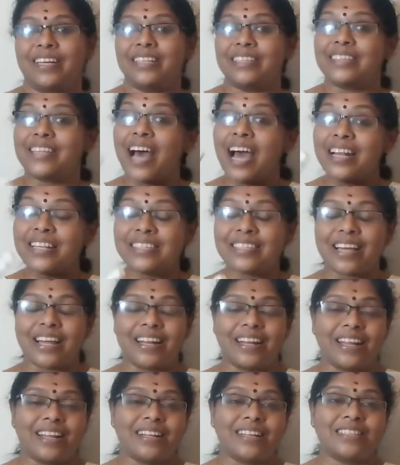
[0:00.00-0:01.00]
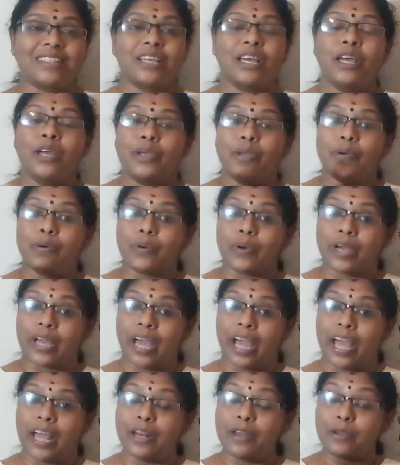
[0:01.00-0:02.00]
That sentence you
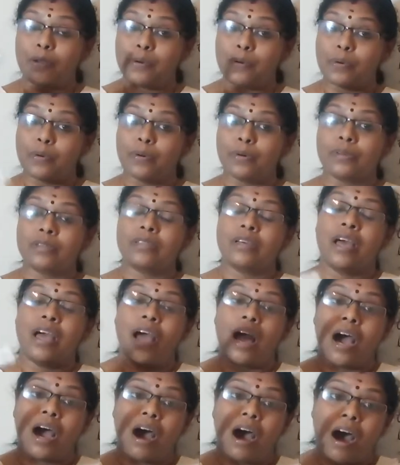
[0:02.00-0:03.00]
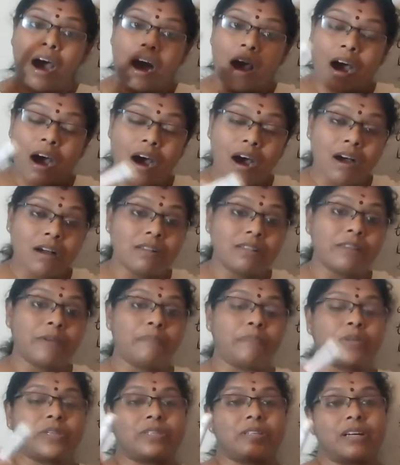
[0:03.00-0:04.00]
can use all the
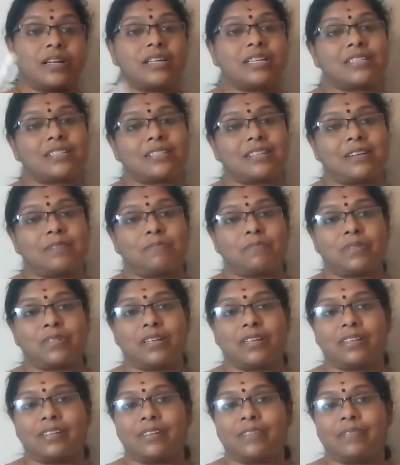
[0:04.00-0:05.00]
picture description.